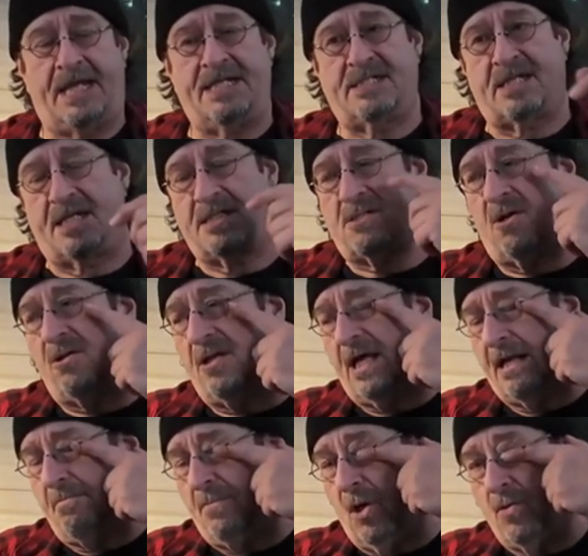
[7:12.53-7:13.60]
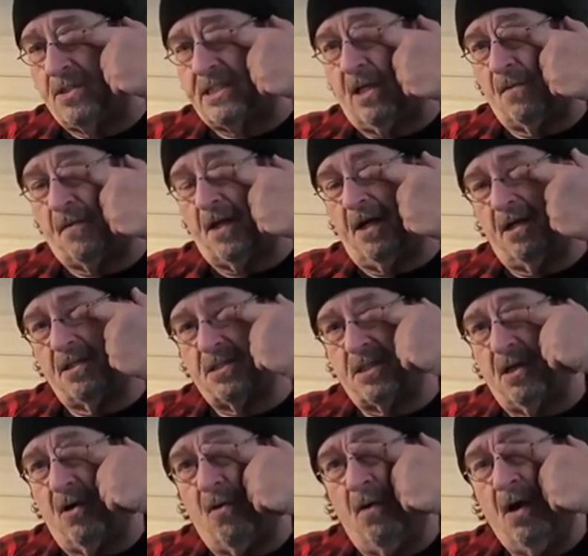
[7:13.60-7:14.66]
he said he saw a lot of boats out there.
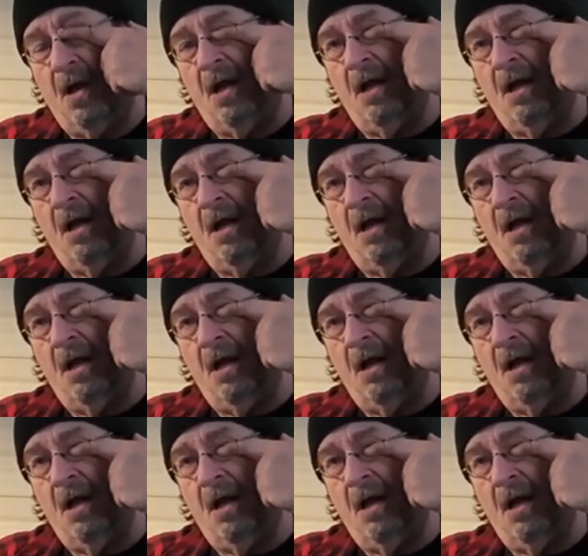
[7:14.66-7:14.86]
So